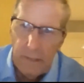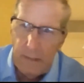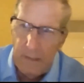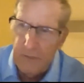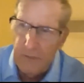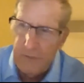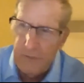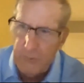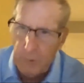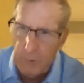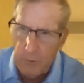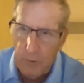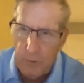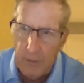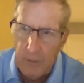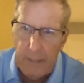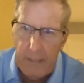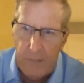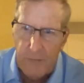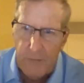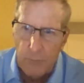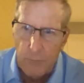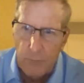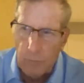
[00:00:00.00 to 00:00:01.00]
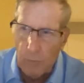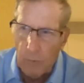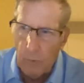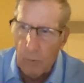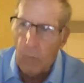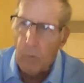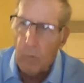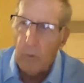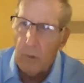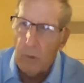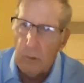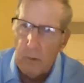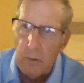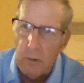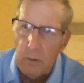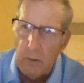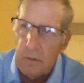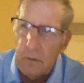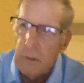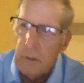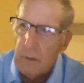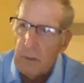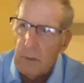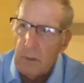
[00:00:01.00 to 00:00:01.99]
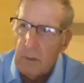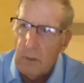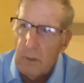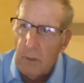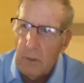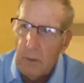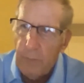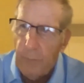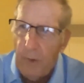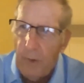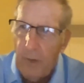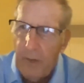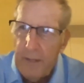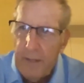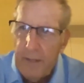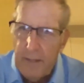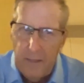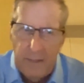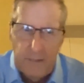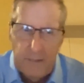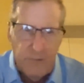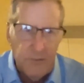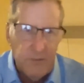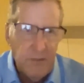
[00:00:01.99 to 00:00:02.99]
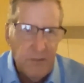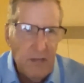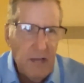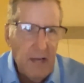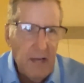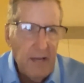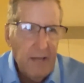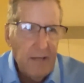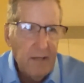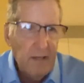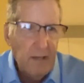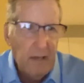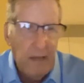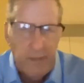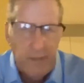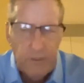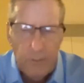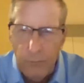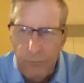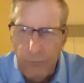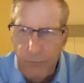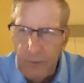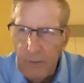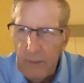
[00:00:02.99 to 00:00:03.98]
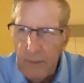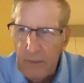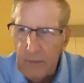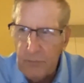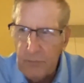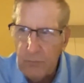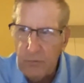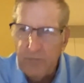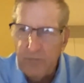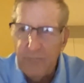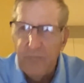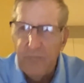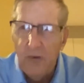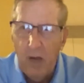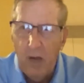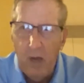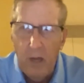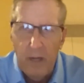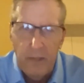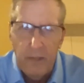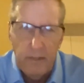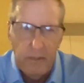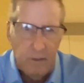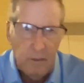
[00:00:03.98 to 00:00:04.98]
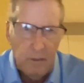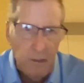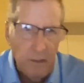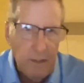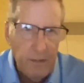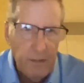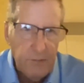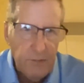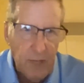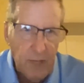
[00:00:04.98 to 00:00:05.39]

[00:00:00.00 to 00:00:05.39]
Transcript: It certainly has a role, but it's not, I don't think, as refined as